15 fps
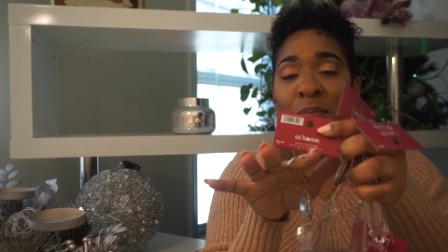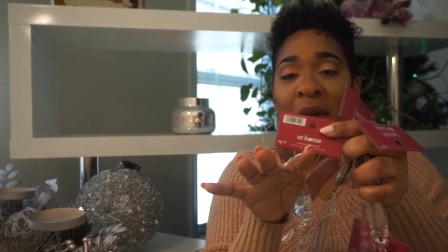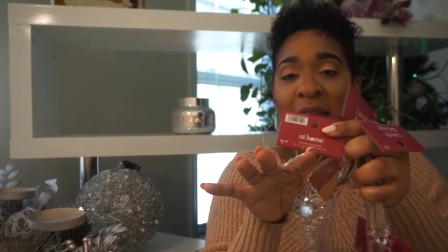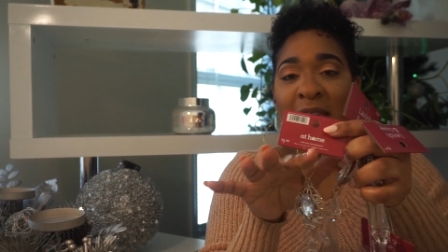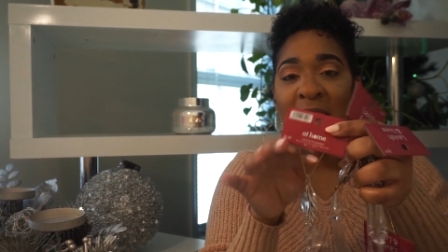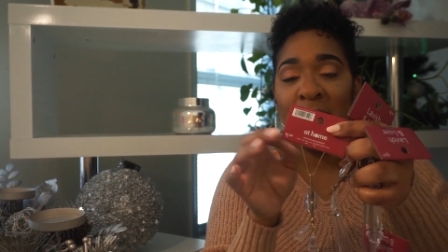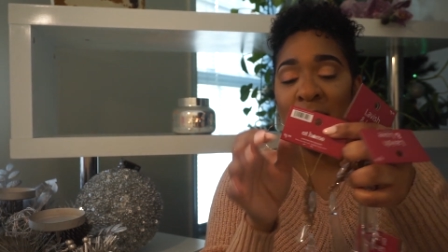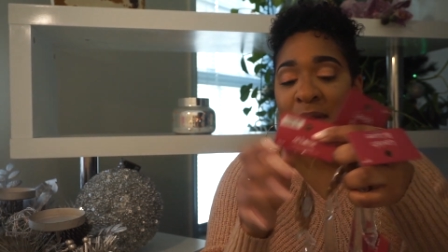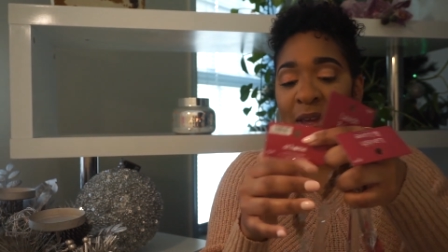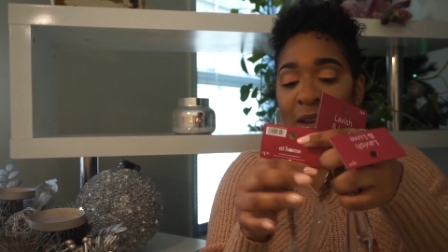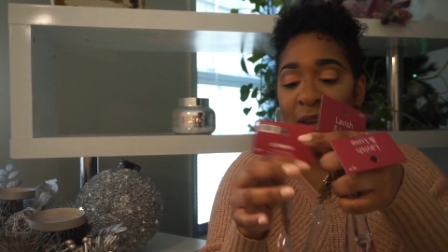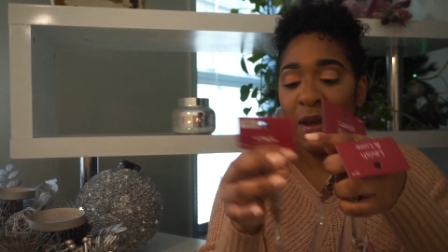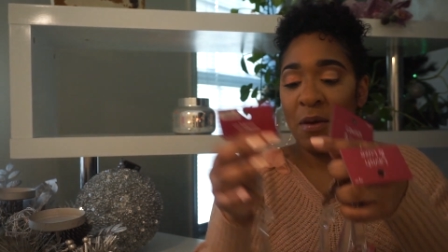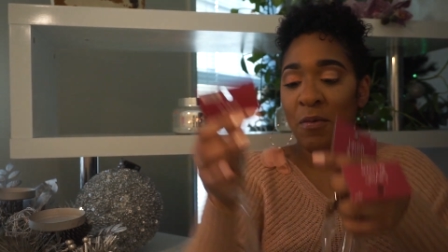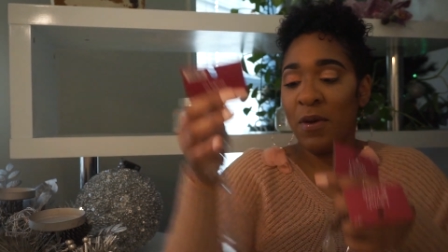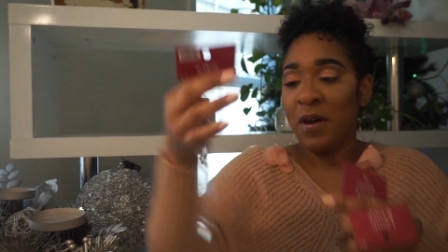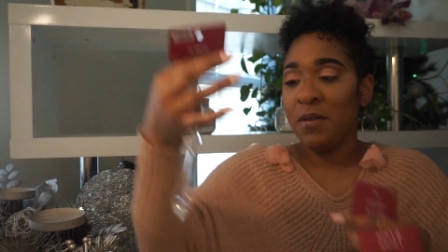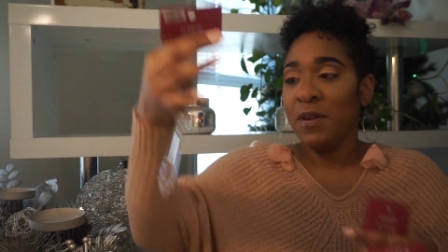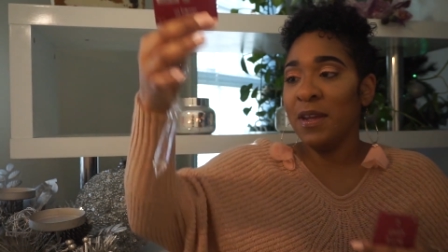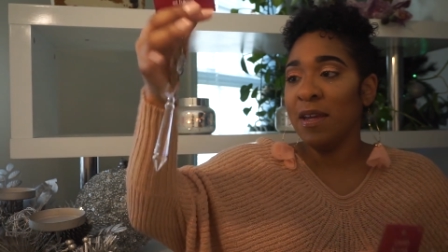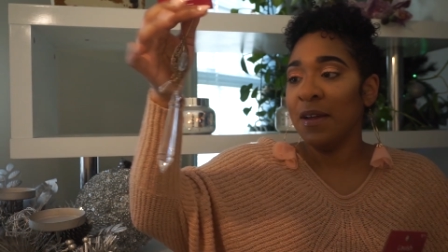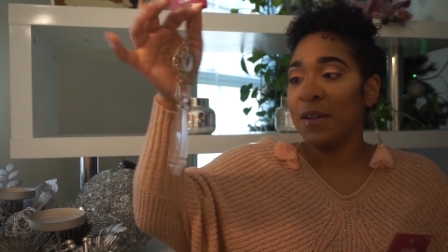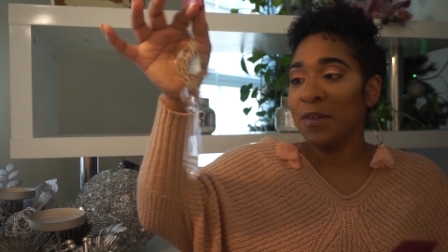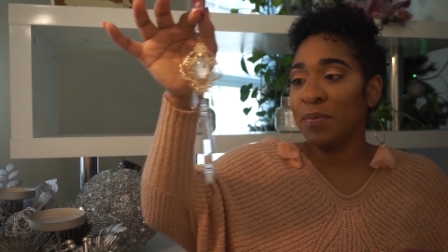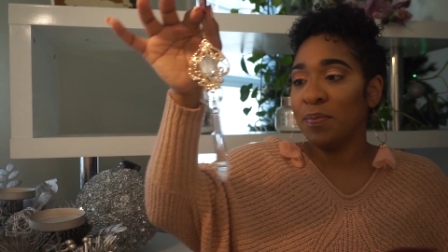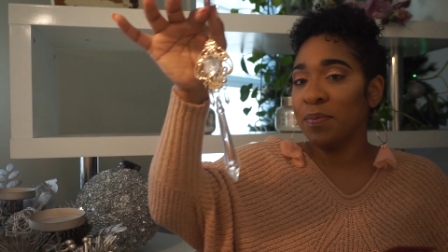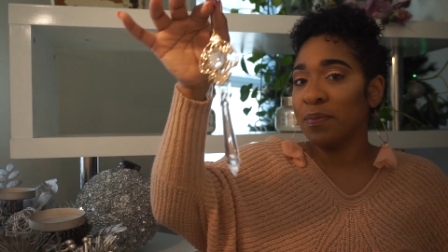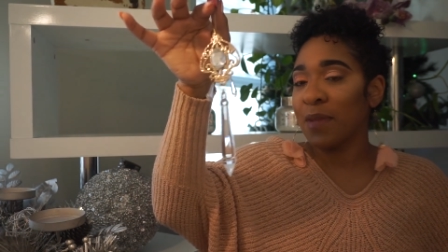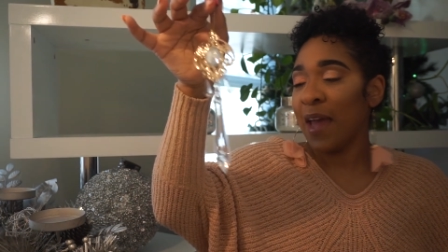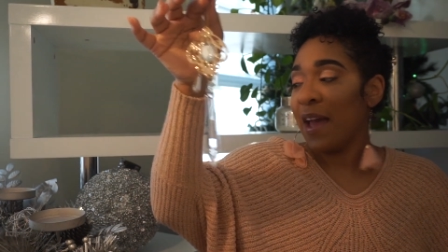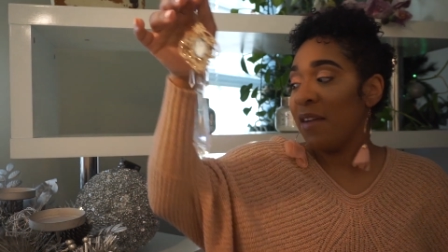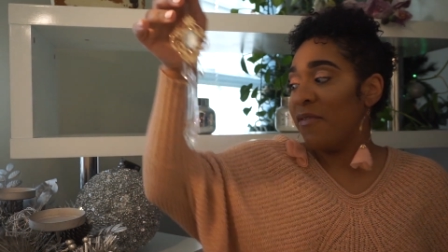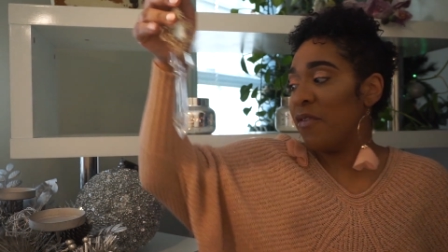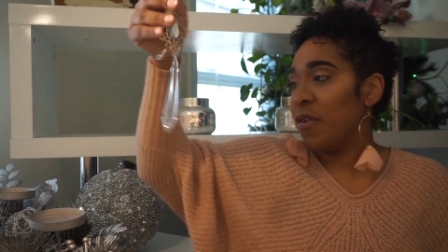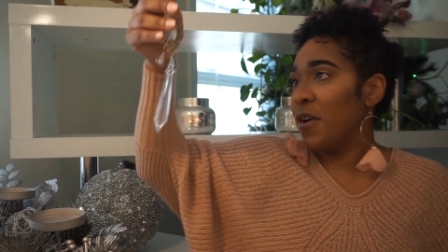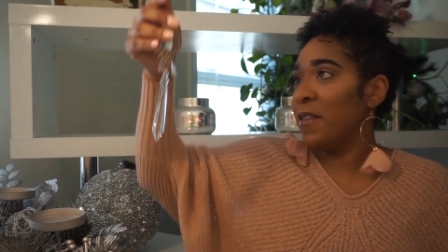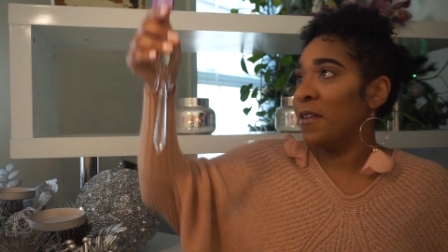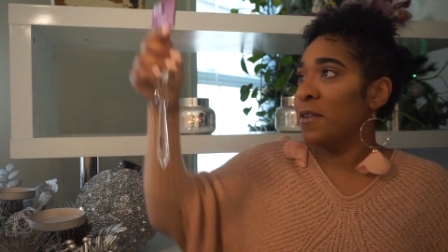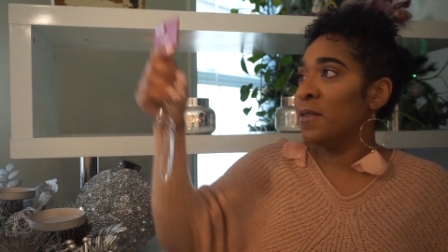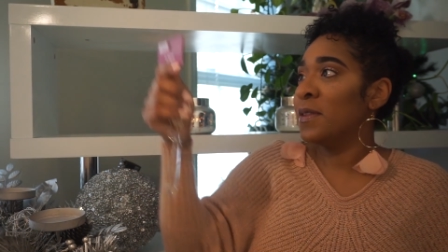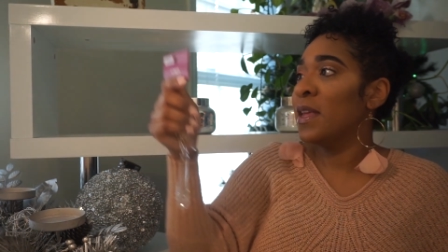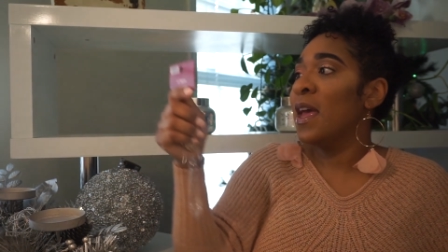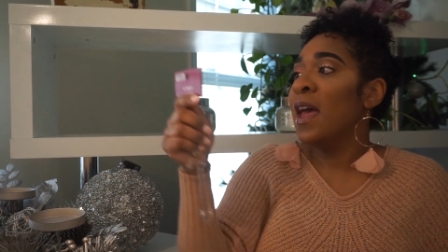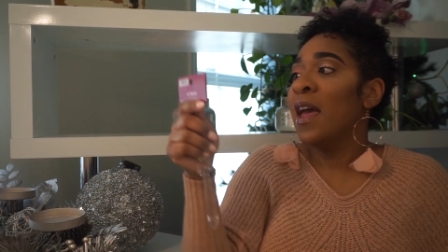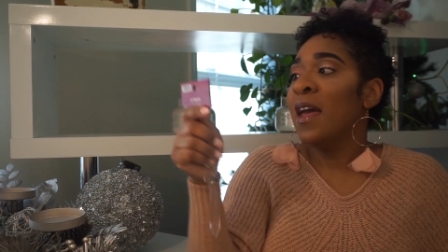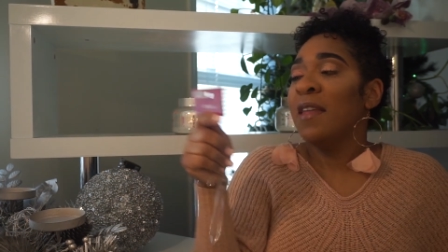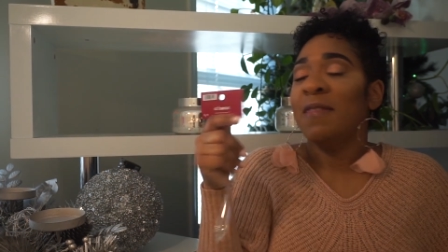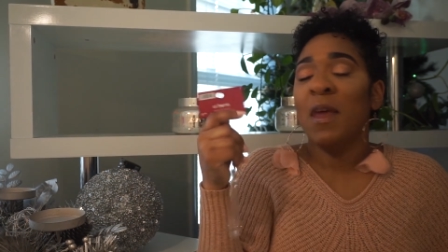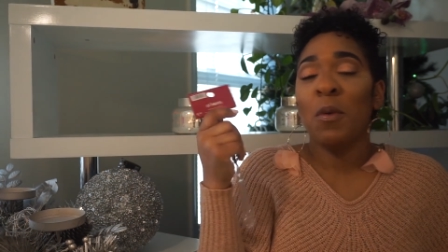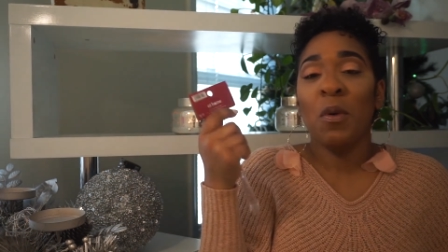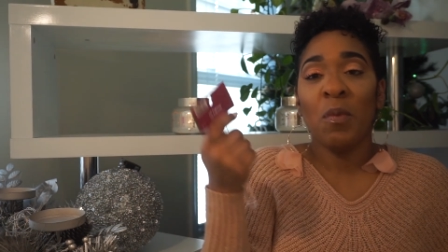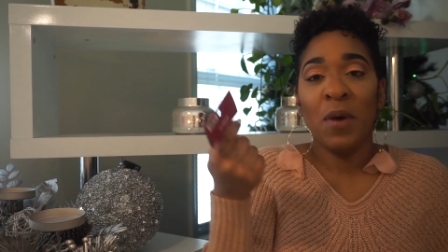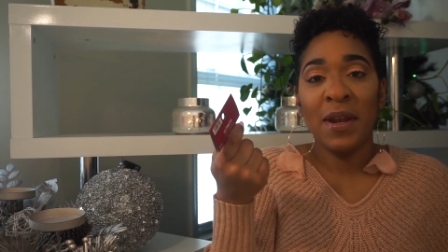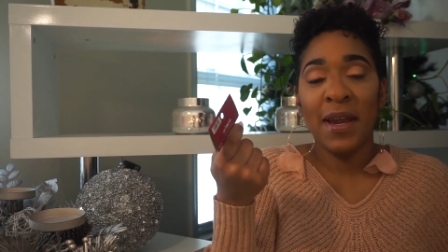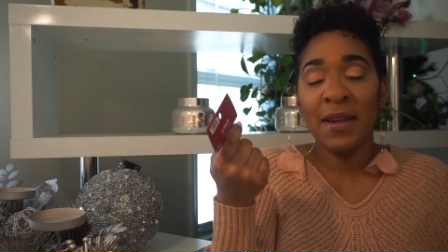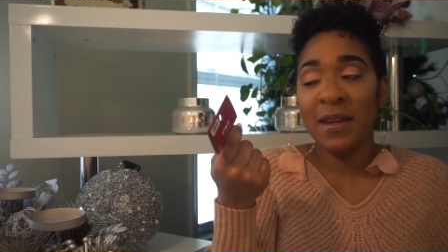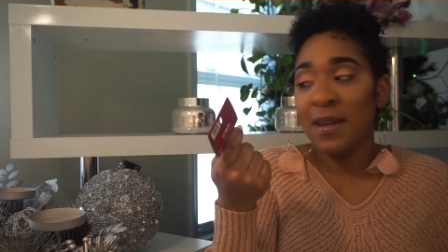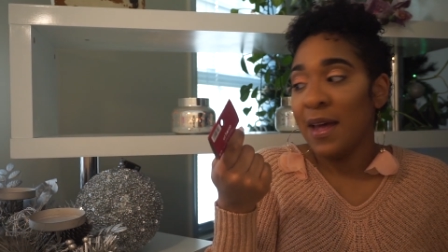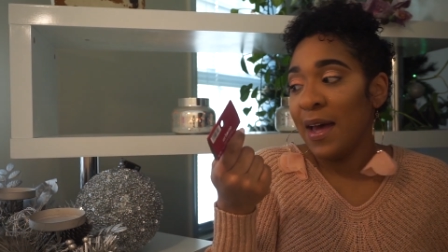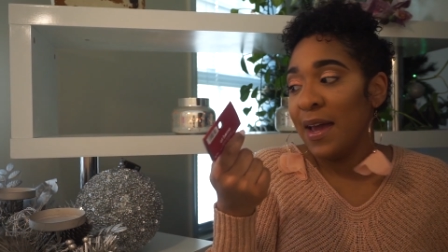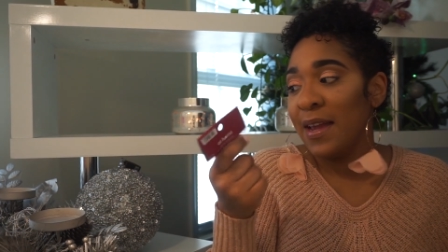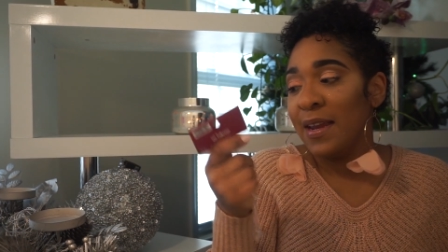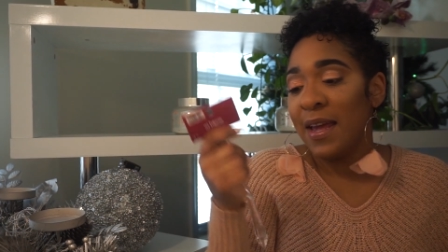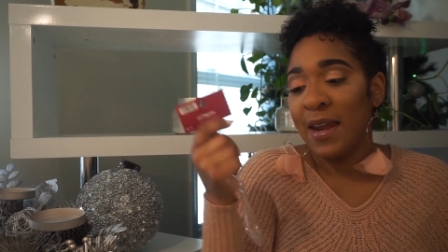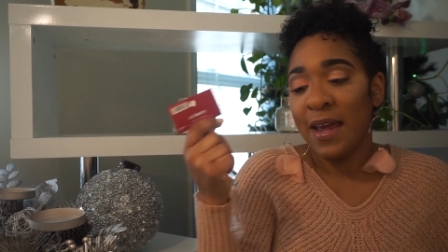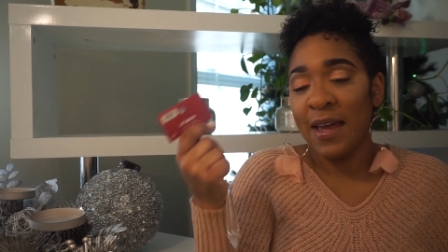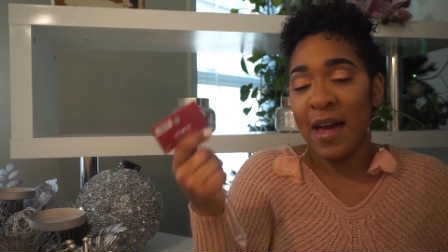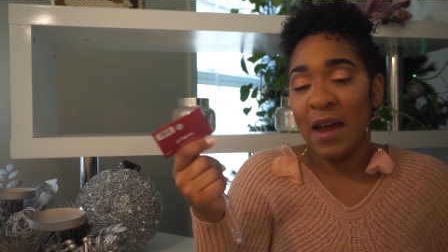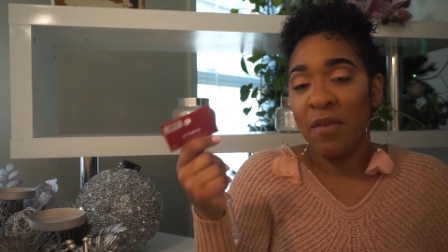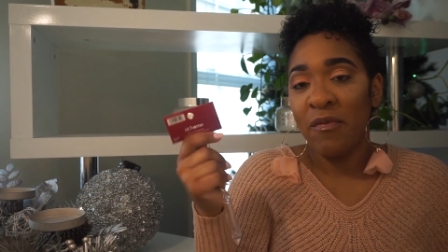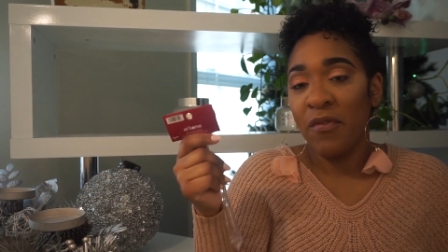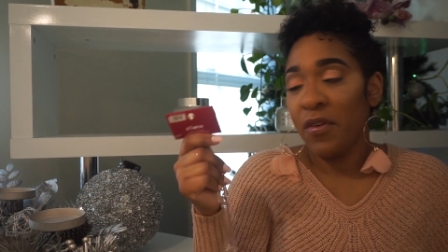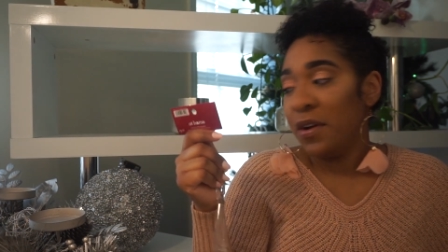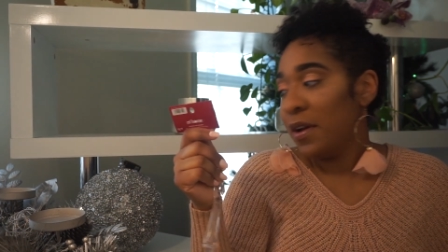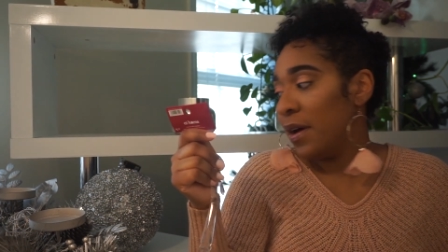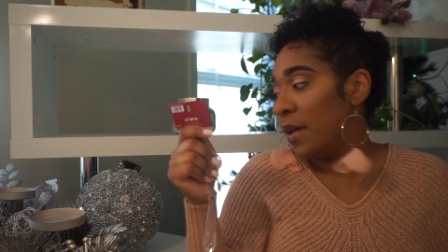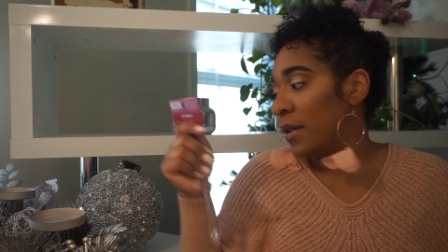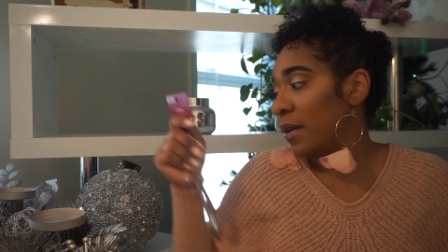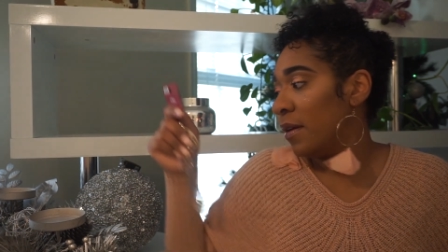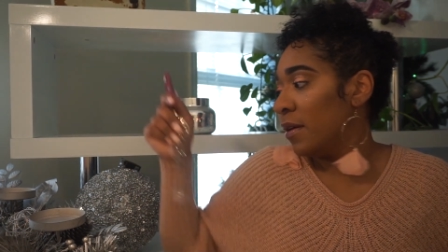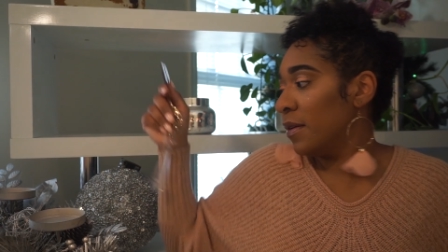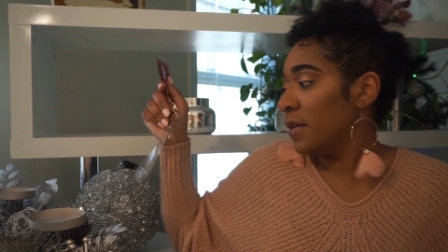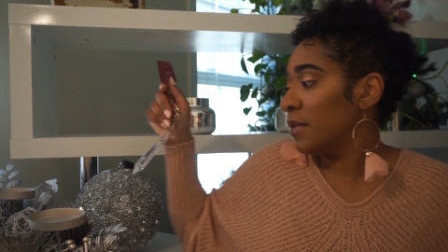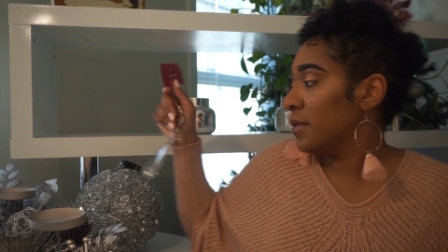my napkin around it. I have 4 of those. They were $1.99, and I got them for $1.